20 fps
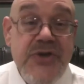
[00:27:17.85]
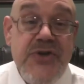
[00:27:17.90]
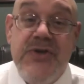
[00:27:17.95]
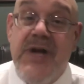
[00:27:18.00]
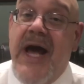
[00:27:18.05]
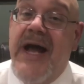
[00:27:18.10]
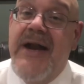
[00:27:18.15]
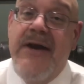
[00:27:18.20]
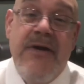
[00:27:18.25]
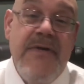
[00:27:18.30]
as you're
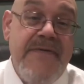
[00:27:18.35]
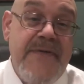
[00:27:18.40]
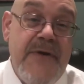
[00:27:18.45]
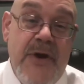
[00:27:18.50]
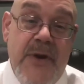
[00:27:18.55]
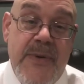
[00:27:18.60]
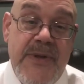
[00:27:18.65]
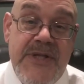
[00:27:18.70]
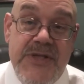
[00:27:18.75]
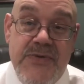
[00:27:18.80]
not
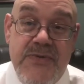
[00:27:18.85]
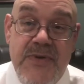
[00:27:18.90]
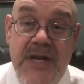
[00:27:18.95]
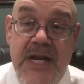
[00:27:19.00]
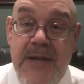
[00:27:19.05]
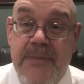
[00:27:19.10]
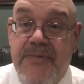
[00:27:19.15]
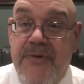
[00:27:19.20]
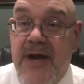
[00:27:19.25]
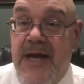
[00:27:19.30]
interfering with the
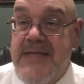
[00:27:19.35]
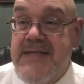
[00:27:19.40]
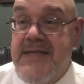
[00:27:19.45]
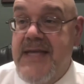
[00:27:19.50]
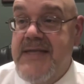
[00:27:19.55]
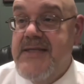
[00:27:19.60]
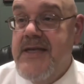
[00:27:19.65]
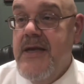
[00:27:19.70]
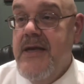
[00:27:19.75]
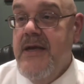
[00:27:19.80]
screening
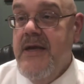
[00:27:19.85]
process.